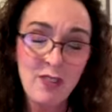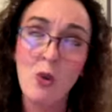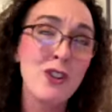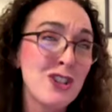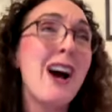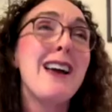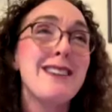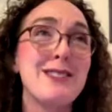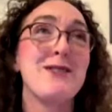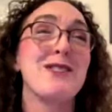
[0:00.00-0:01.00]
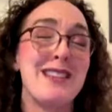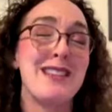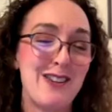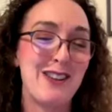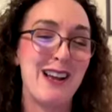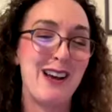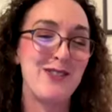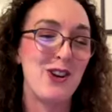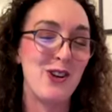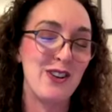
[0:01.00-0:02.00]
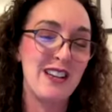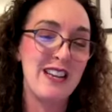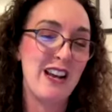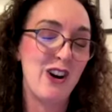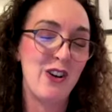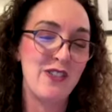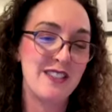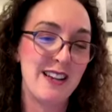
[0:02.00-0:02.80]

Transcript: or the tightness of the sound of the live show on this